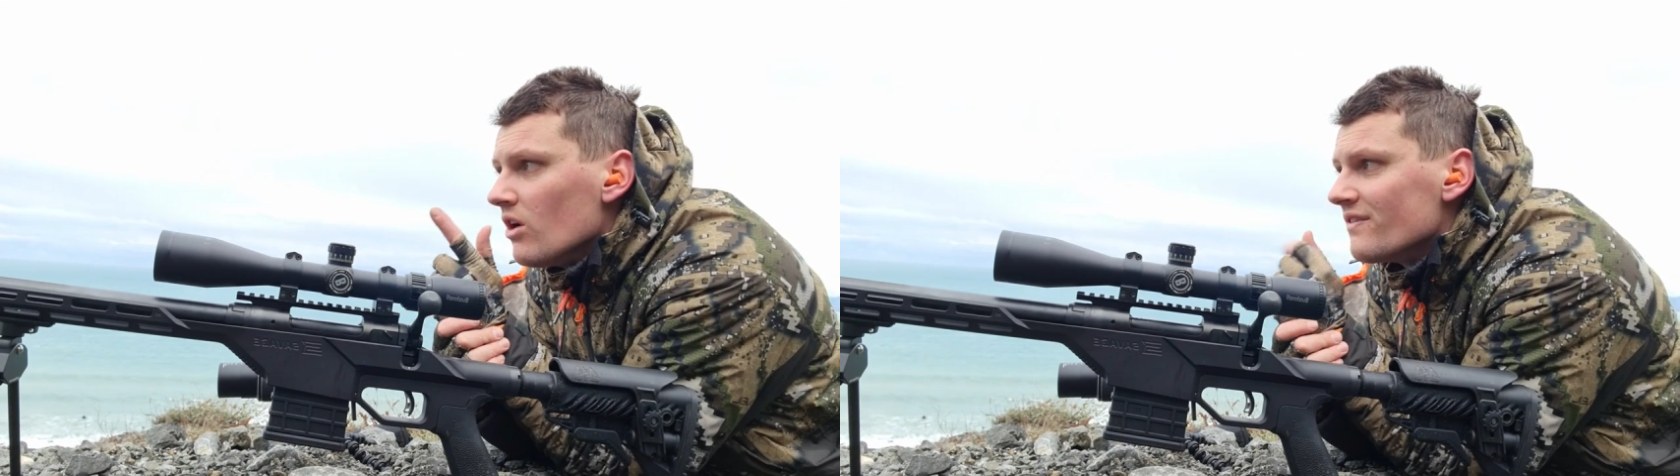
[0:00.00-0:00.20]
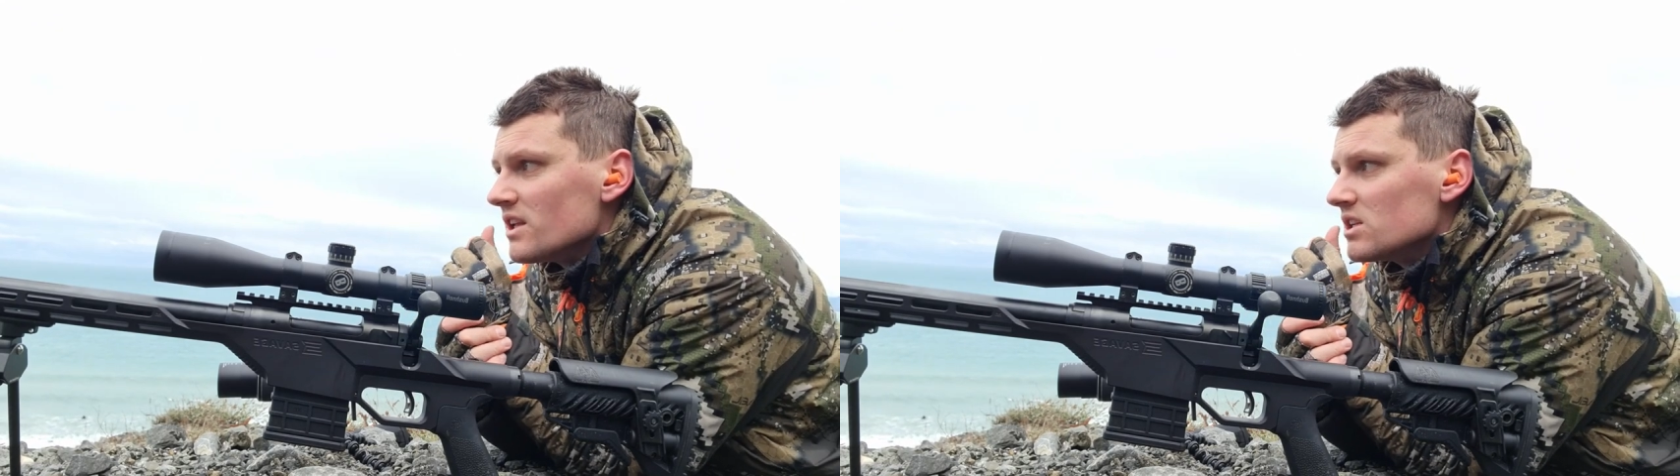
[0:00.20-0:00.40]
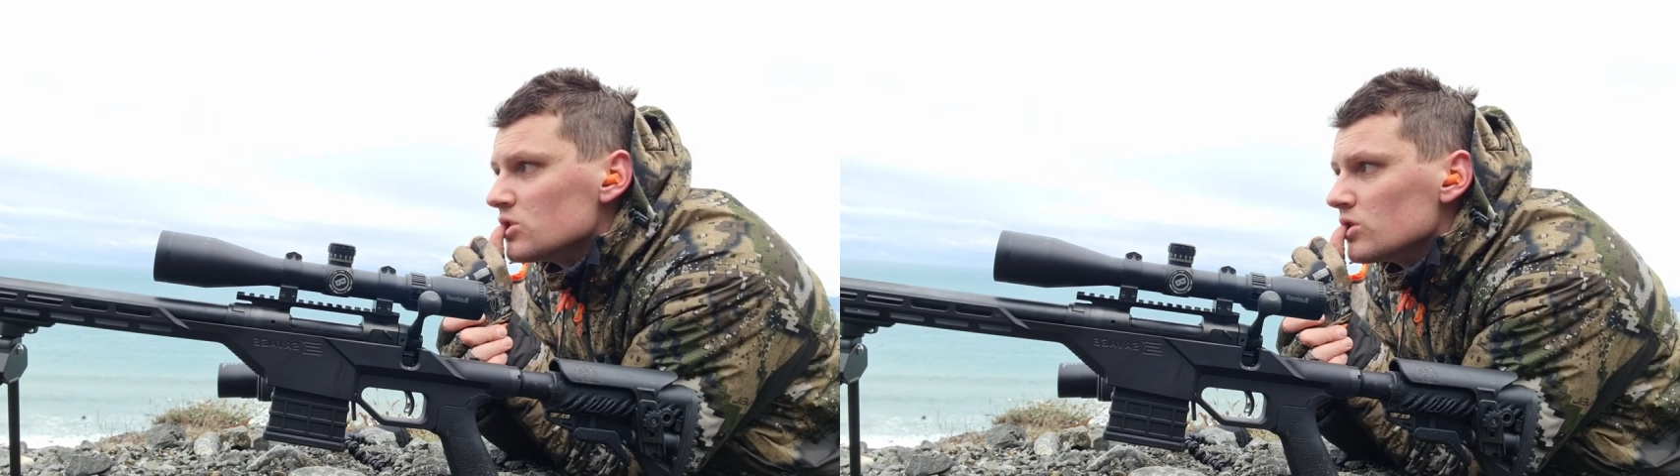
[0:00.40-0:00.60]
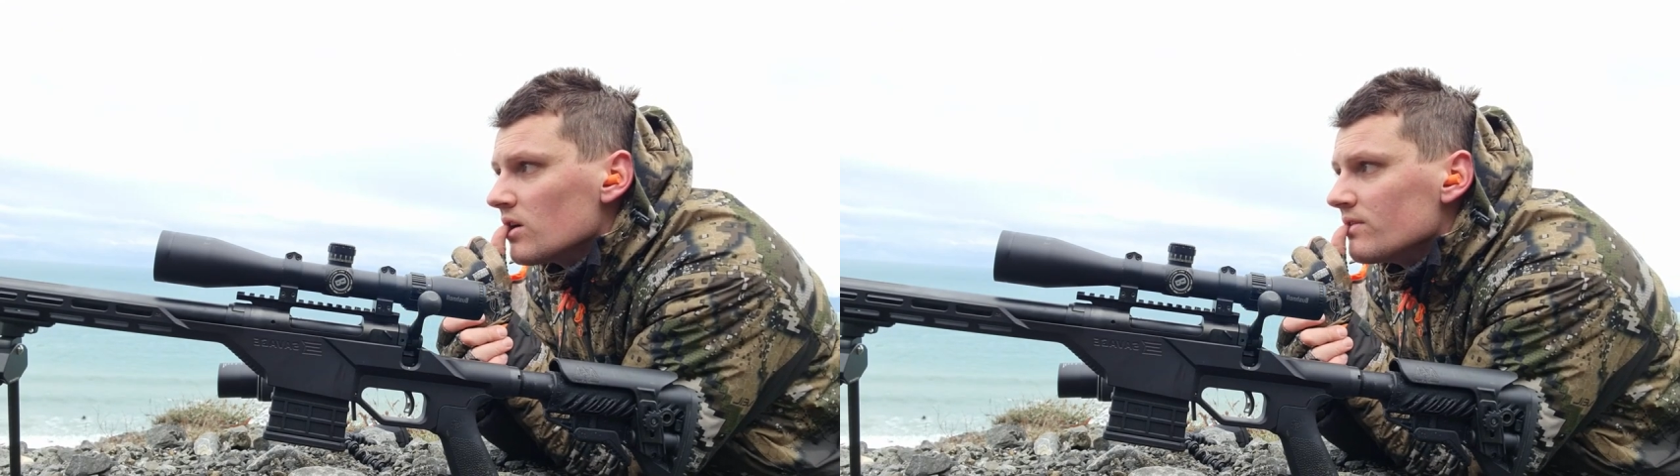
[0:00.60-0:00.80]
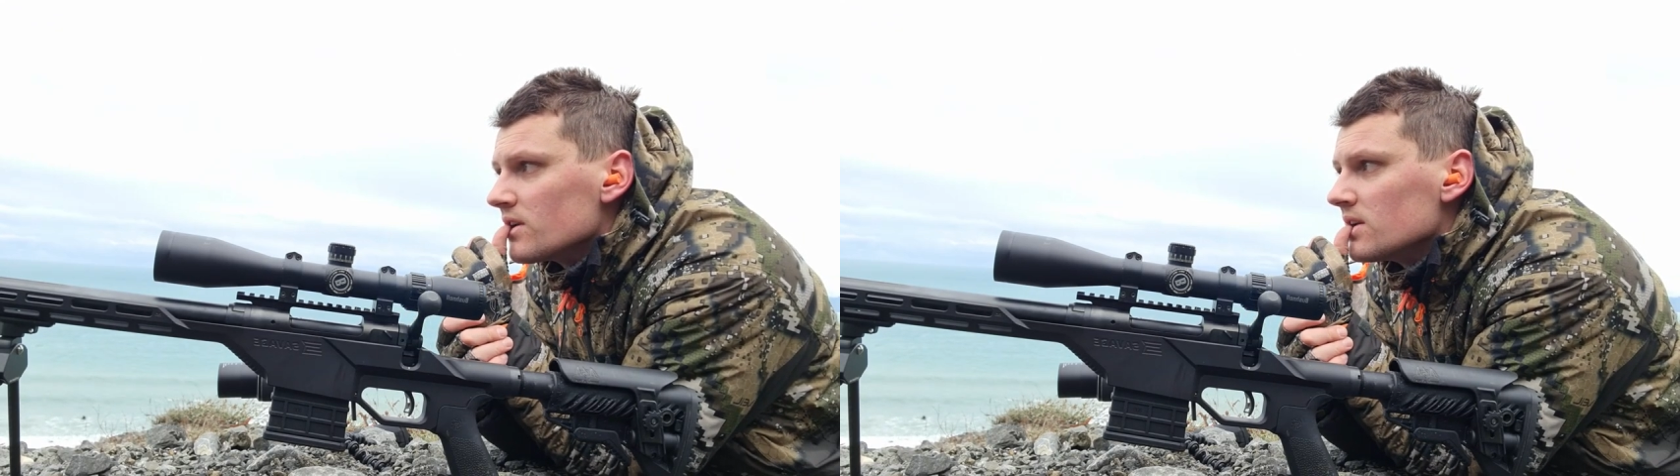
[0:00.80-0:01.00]
not feeling too
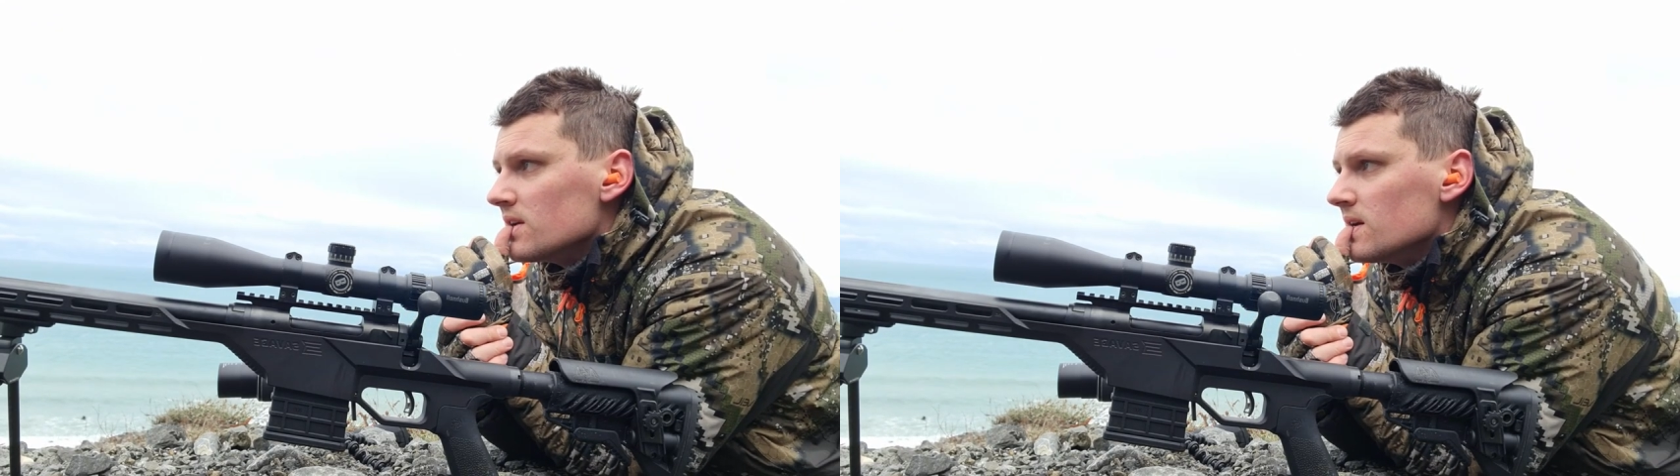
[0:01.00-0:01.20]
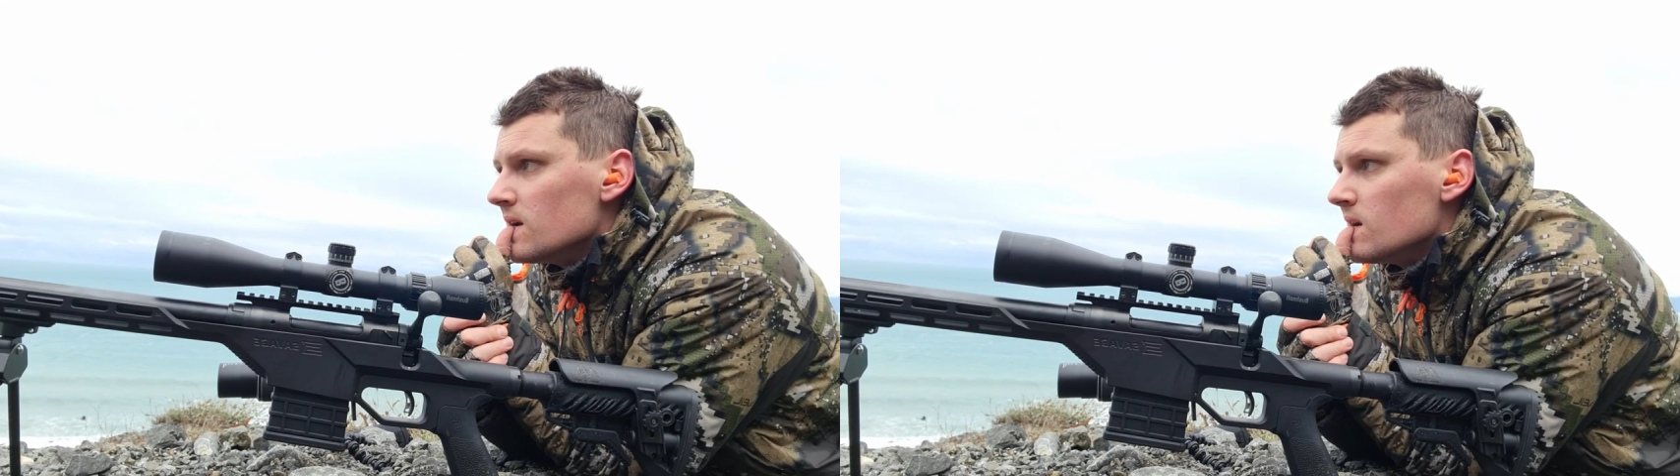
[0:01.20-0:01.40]
confident.